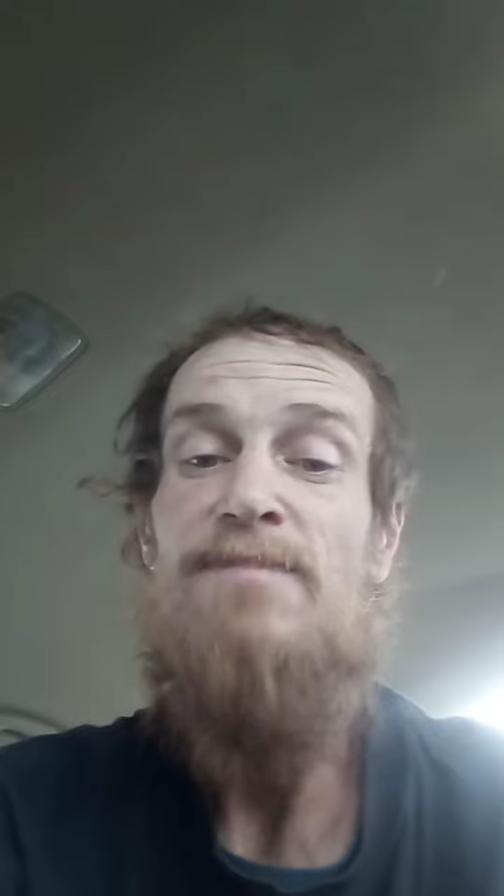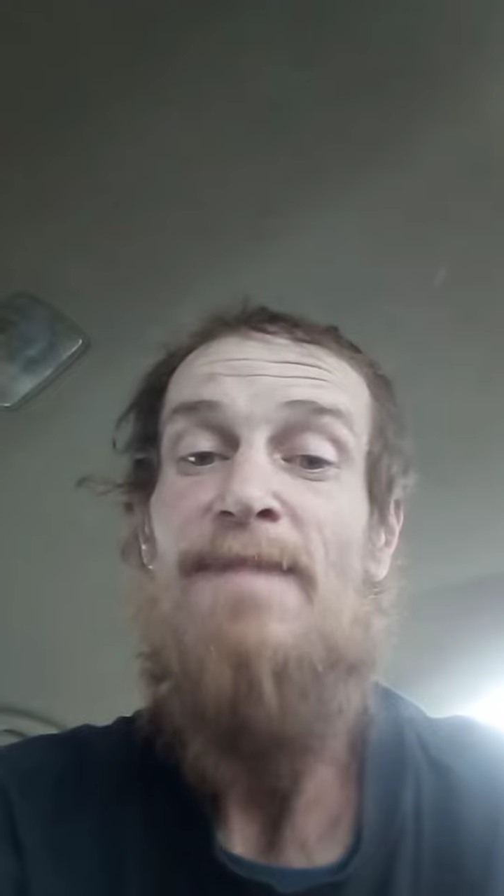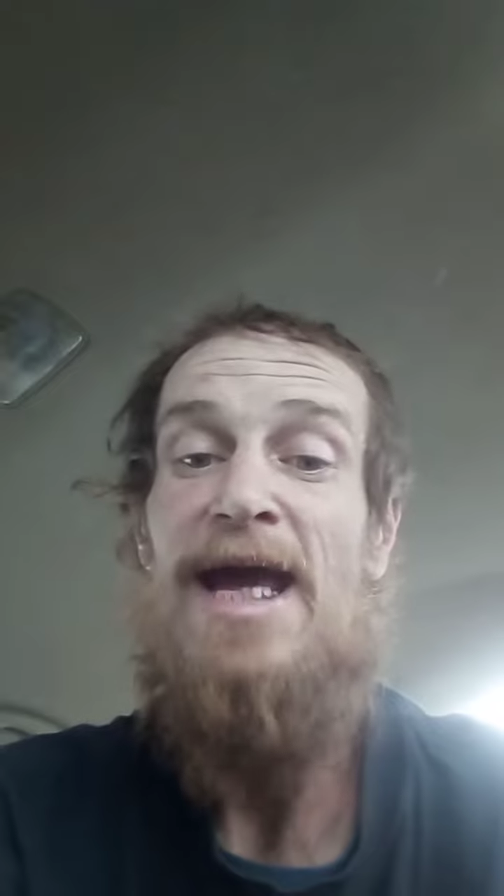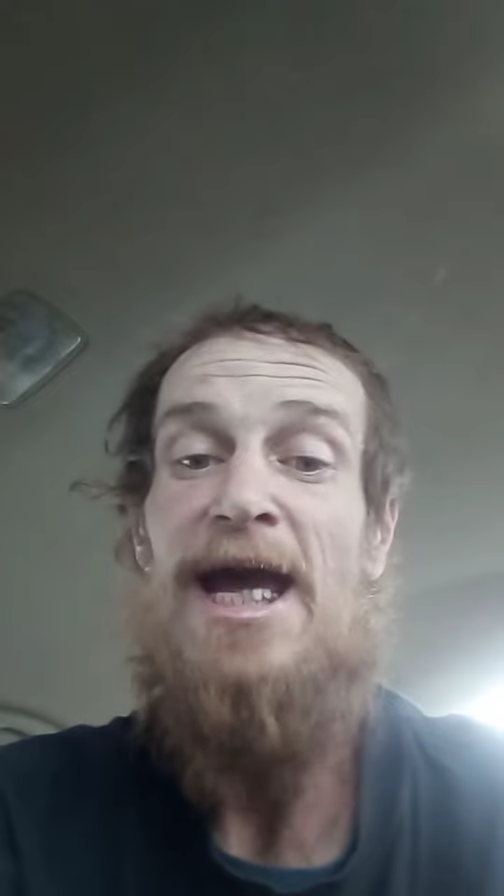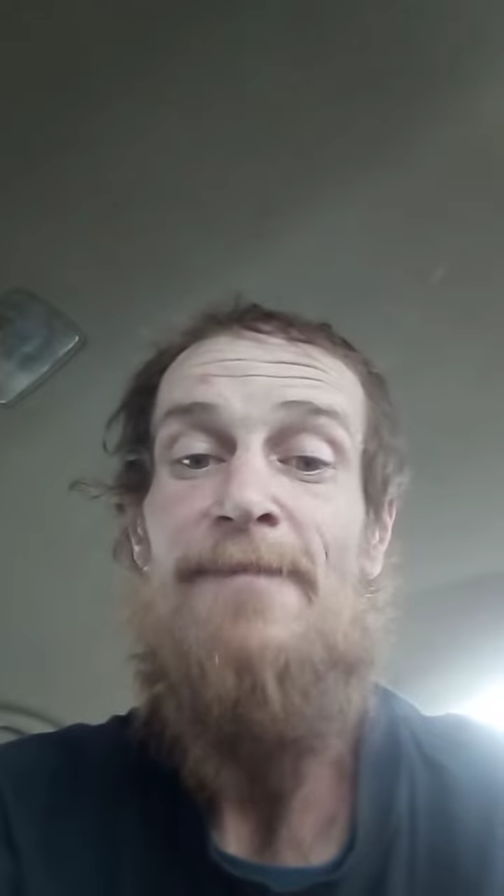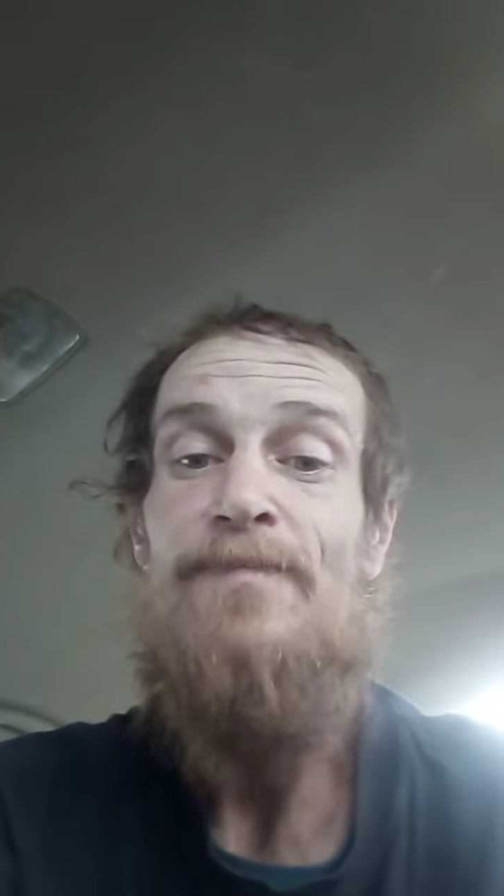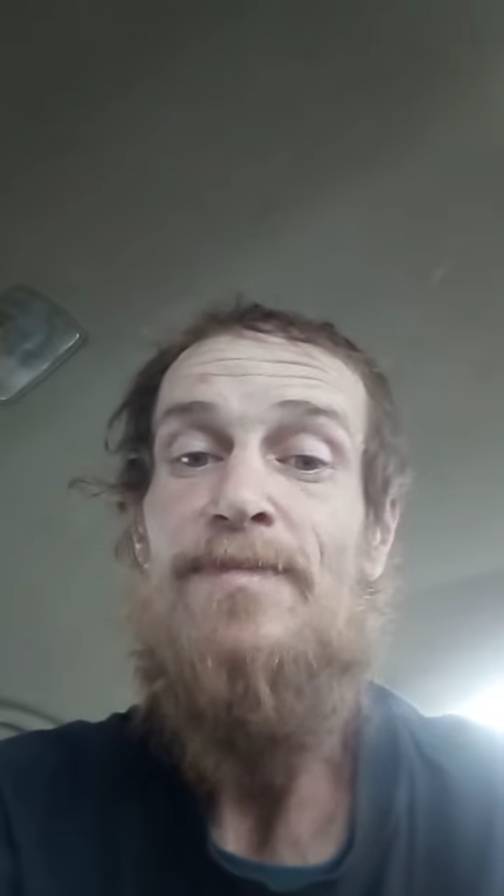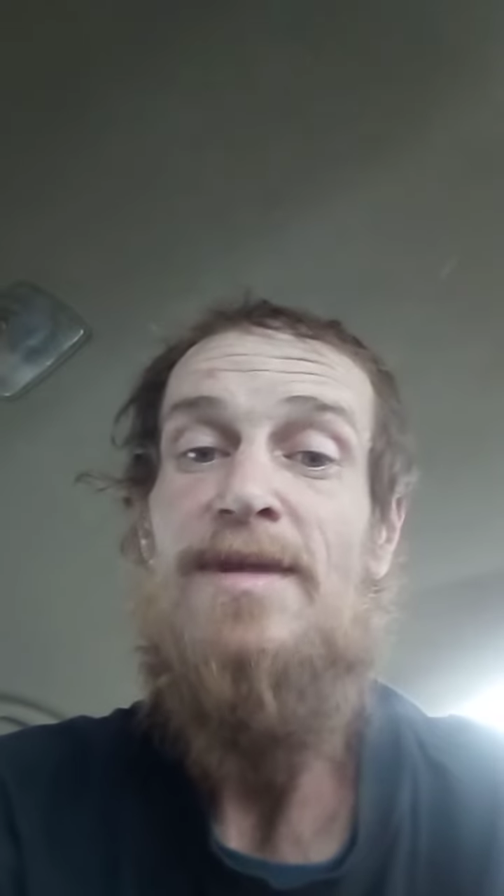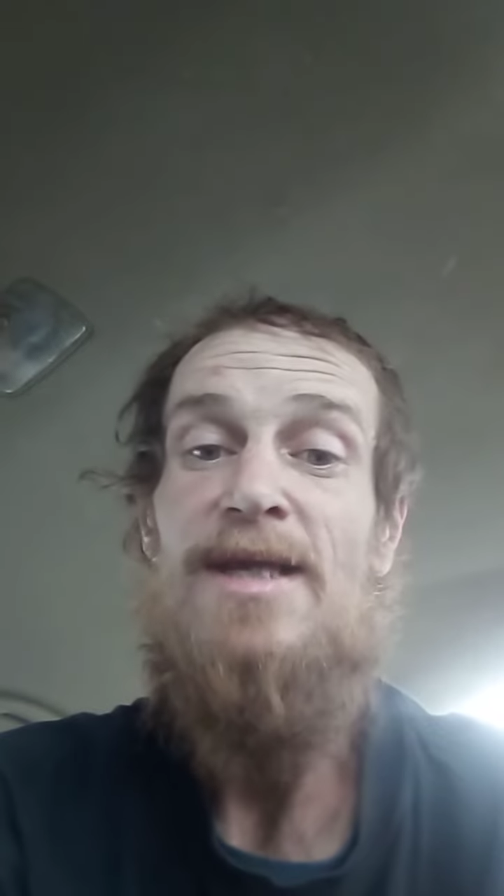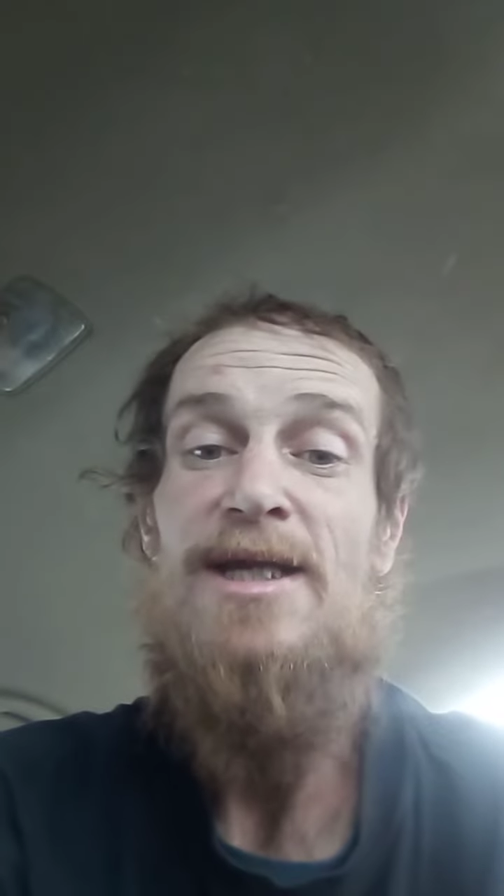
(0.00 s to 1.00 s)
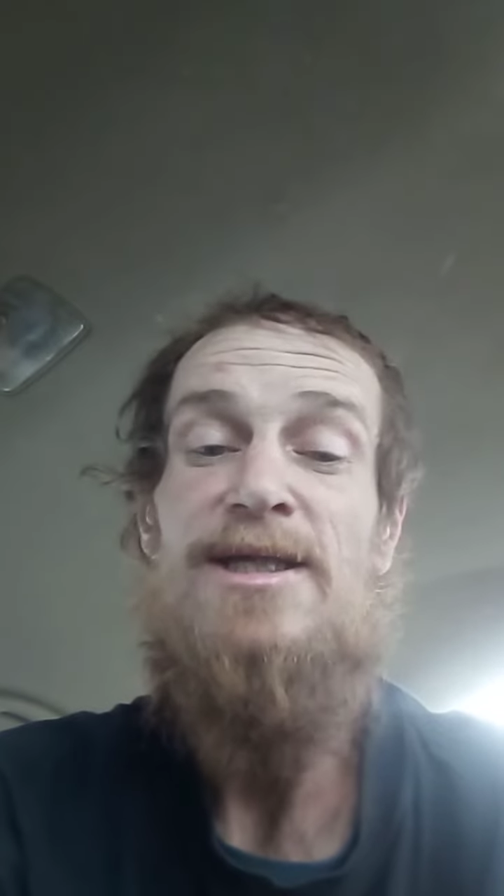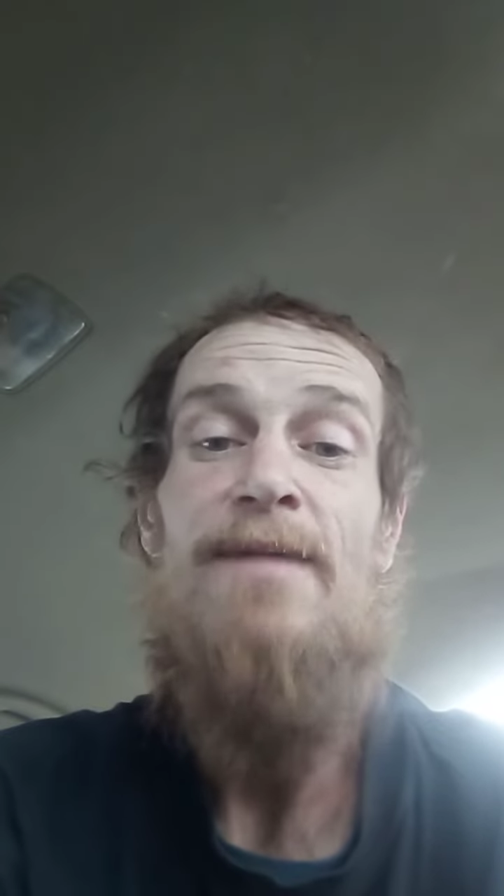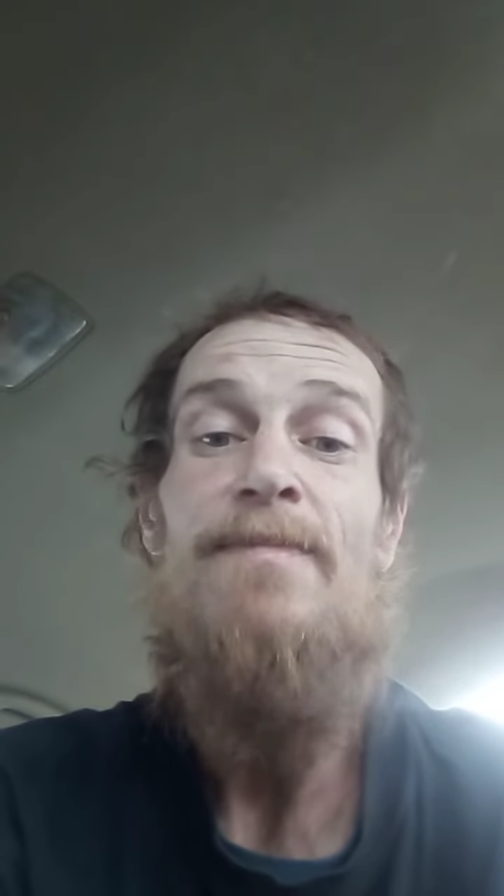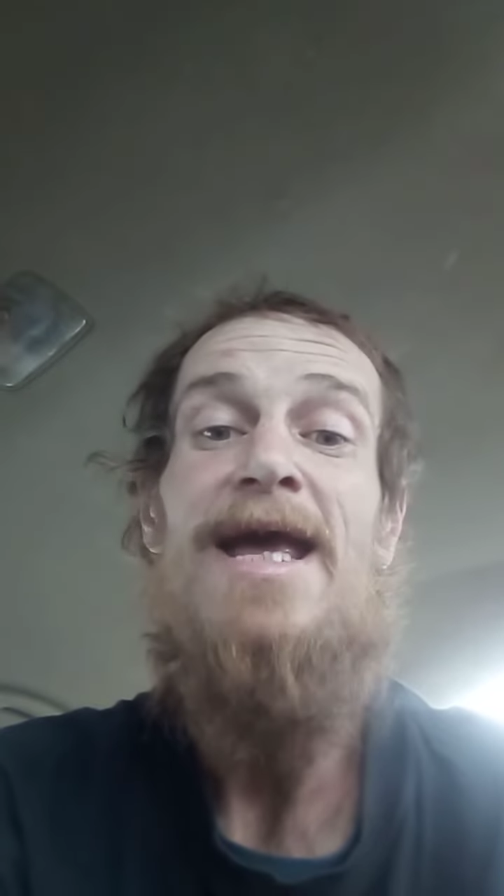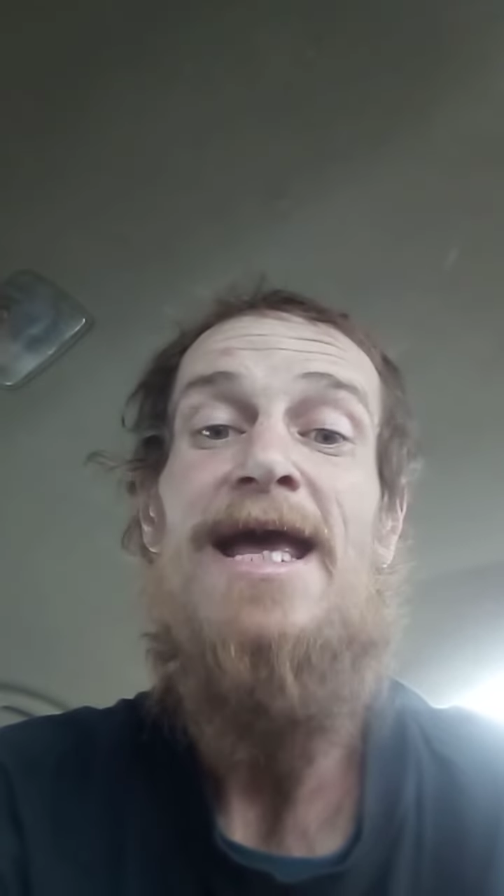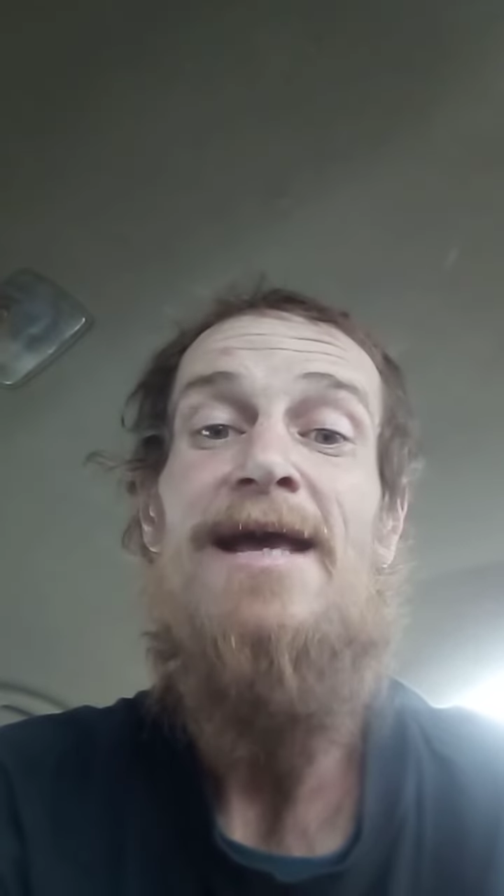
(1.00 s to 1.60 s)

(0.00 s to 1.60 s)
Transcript: man, this some